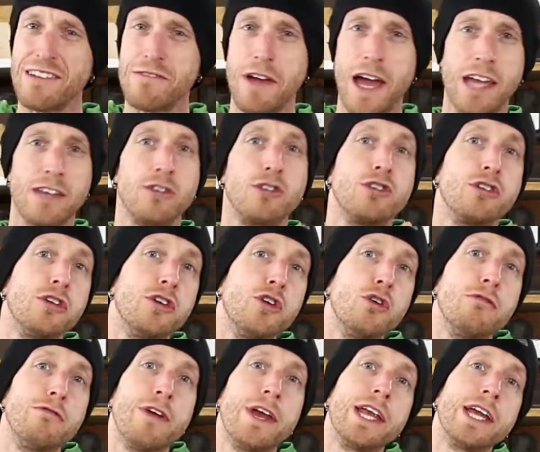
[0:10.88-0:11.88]
I've had
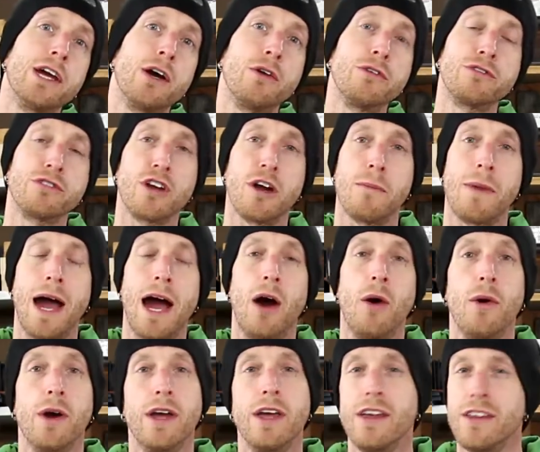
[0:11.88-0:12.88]
2 videos come
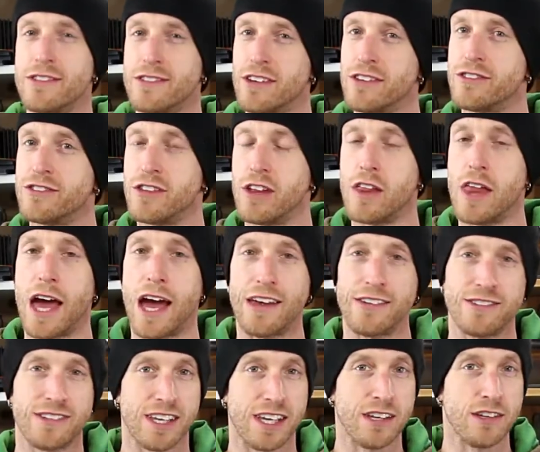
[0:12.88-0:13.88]
out since the
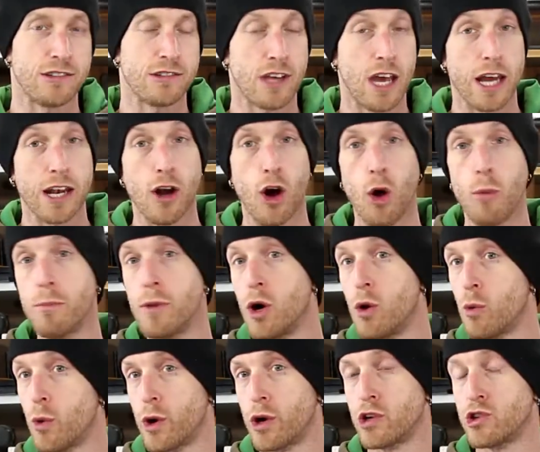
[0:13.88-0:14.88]
last Inside Home
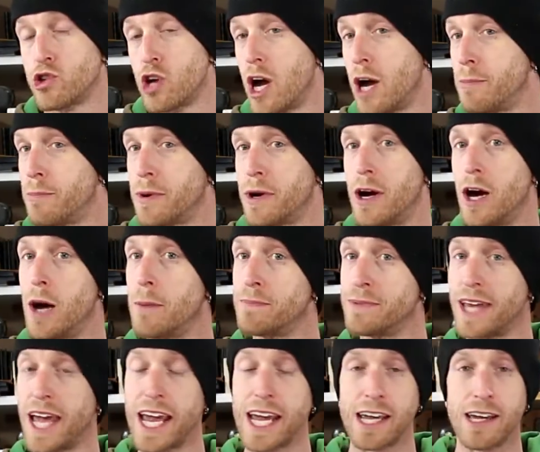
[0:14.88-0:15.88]
Built Workshop
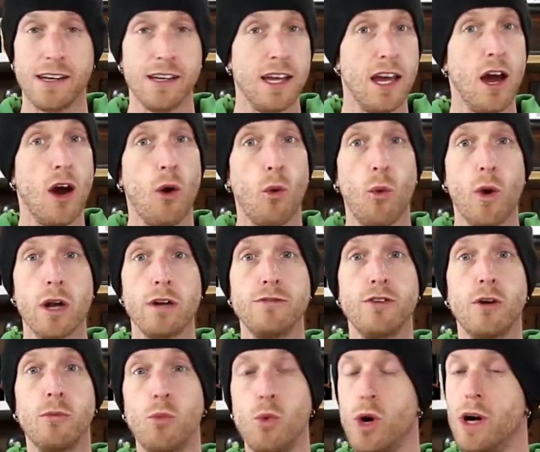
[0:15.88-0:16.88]
update. One of
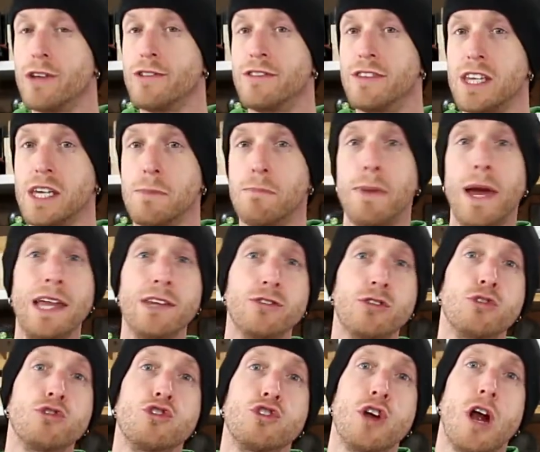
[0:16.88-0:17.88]
them was the
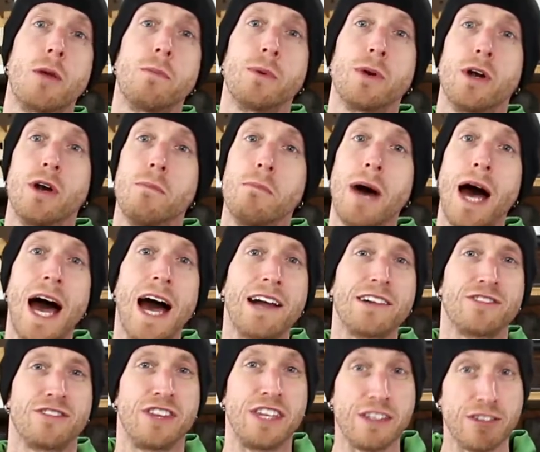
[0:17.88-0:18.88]
pencil sharpener
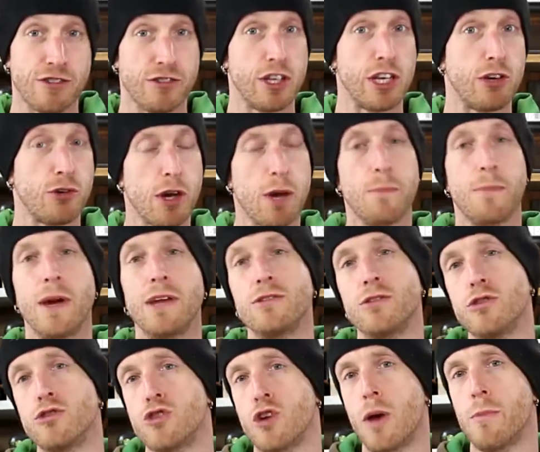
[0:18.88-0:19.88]
box, the secret
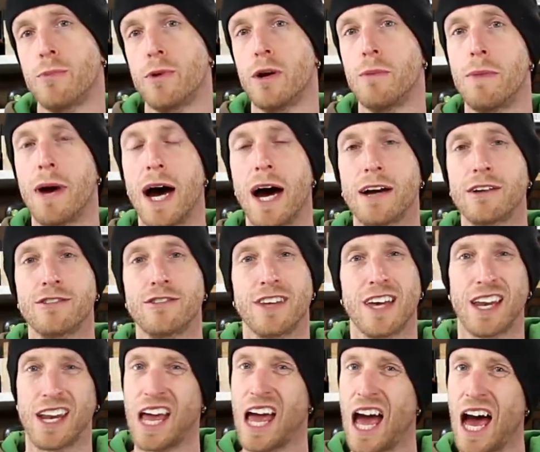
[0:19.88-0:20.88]
pencil sharpener box
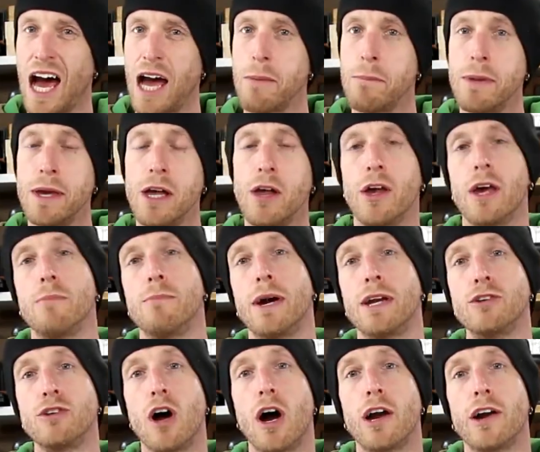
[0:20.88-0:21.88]
that I built and
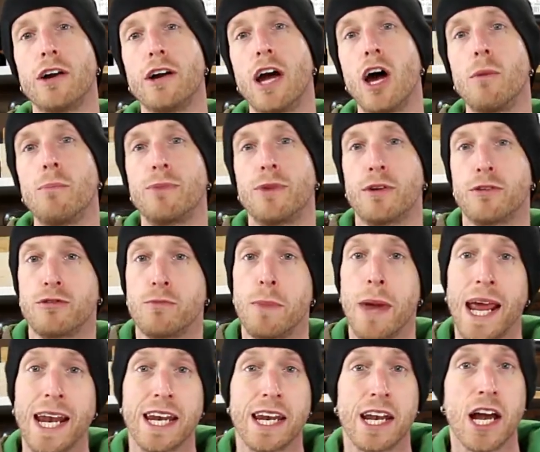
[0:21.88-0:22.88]
my daughter helped us
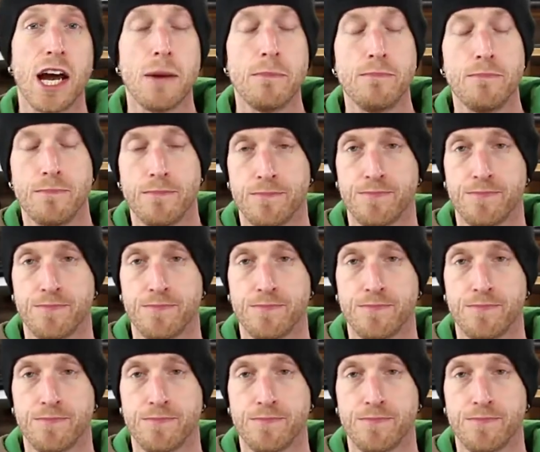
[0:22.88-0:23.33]
paint it up.